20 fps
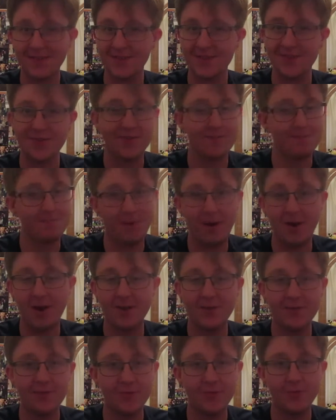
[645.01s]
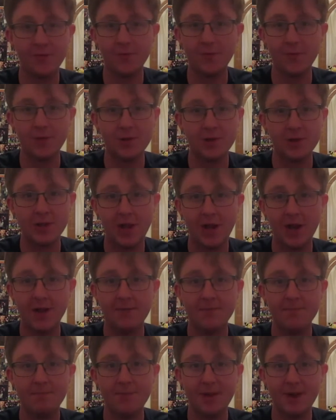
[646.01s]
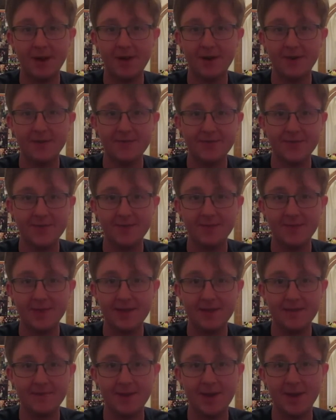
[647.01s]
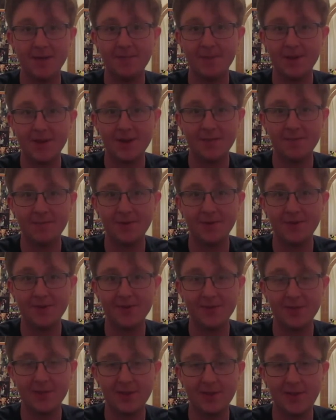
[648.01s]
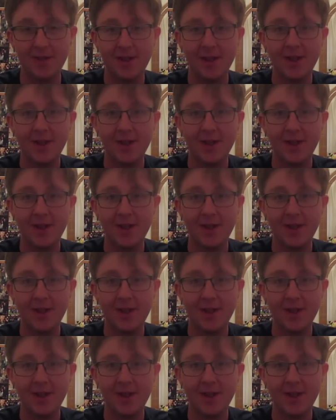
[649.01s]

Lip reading: The spawns were a lot better to me, in my opinion, personally.